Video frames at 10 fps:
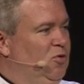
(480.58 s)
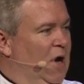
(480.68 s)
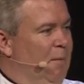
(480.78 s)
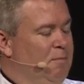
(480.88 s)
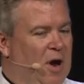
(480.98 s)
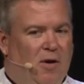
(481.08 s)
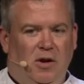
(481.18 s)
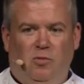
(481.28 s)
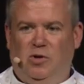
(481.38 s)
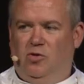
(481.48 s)
not
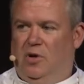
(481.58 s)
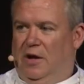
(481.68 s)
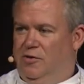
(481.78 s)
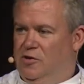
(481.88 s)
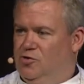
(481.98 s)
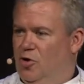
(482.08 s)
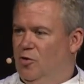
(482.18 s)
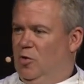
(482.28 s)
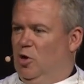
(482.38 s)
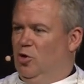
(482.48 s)
merit, we do not
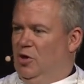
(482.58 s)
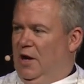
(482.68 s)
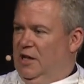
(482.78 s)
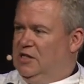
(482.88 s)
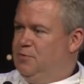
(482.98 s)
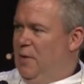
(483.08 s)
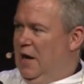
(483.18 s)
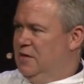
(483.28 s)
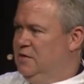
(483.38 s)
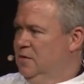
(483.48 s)
deserve, we could not
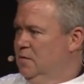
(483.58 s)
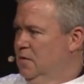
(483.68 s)
expect,